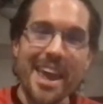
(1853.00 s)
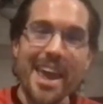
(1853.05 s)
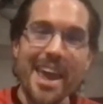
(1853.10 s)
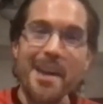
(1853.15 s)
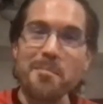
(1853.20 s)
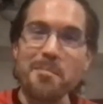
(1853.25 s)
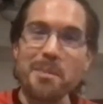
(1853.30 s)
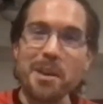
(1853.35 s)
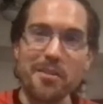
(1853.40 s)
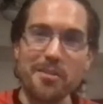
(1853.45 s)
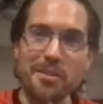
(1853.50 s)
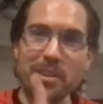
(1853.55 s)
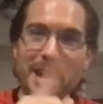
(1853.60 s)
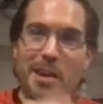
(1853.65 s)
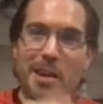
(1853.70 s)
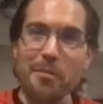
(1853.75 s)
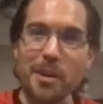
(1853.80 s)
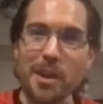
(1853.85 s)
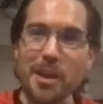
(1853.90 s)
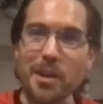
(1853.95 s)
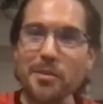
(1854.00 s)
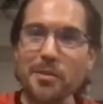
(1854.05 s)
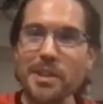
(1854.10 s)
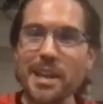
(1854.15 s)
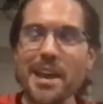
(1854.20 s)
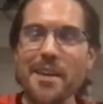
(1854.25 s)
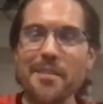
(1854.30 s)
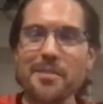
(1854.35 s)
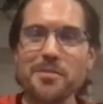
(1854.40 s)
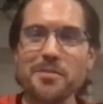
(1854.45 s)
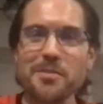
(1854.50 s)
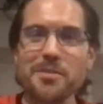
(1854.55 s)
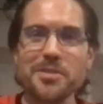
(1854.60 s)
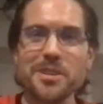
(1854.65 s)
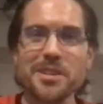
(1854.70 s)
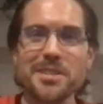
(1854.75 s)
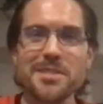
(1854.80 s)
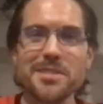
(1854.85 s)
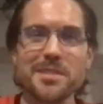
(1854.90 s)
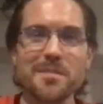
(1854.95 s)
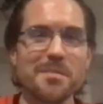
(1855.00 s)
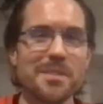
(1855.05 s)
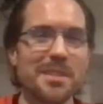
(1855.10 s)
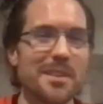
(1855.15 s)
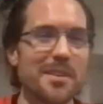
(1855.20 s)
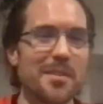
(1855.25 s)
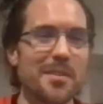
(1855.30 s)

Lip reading: And better yet, when I only have to adjust them the